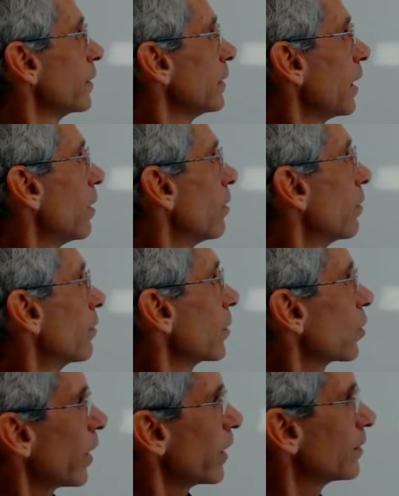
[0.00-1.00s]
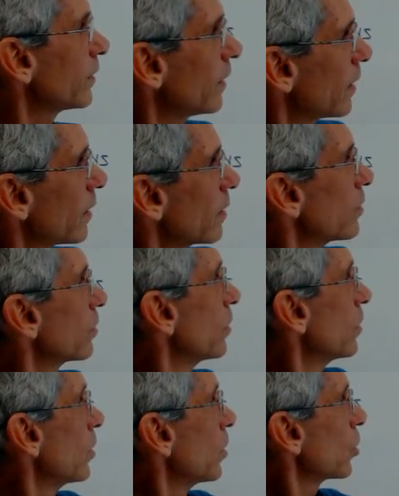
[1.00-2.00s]
Now, the question is,
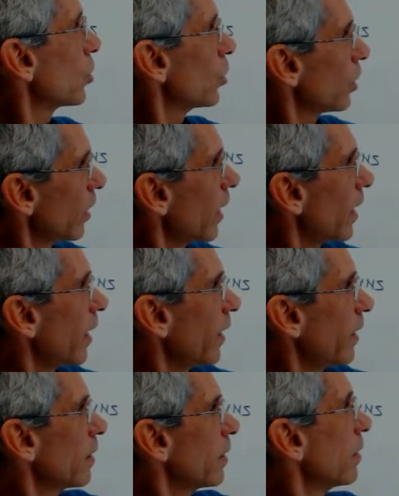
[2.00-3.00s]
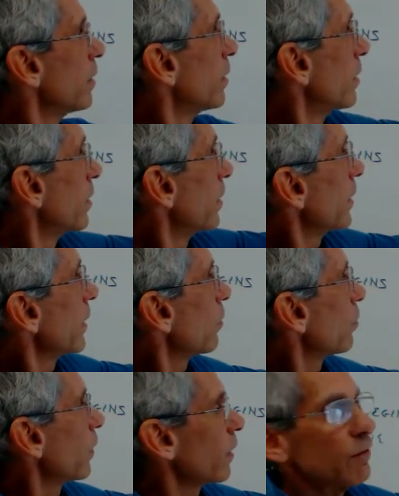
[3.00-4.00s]
could I
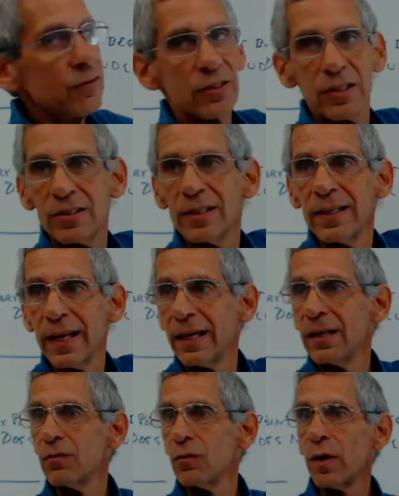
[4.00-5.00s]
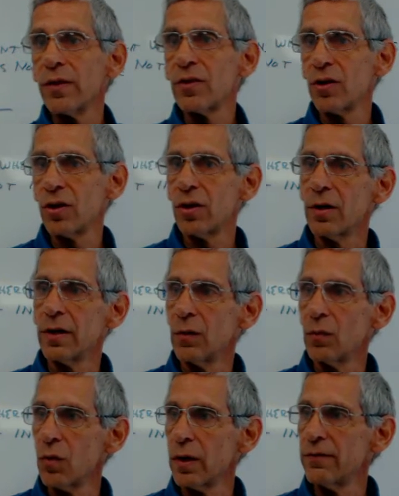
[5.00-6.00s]
get rid of just the negative 1/3
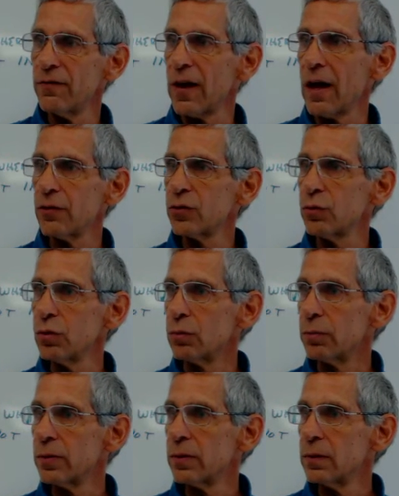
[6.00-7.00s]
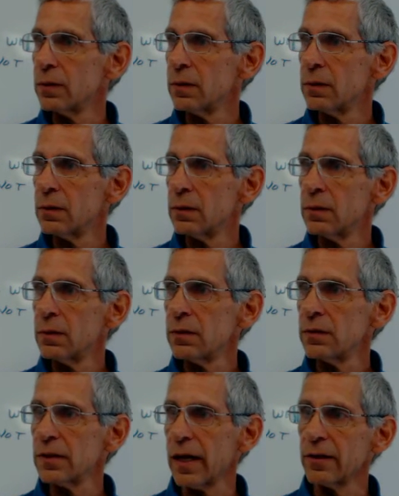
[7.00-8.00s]
in one foul swoop?
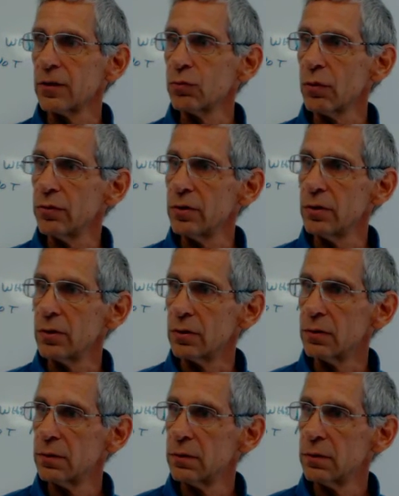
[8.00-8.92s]
Silas, what would you do?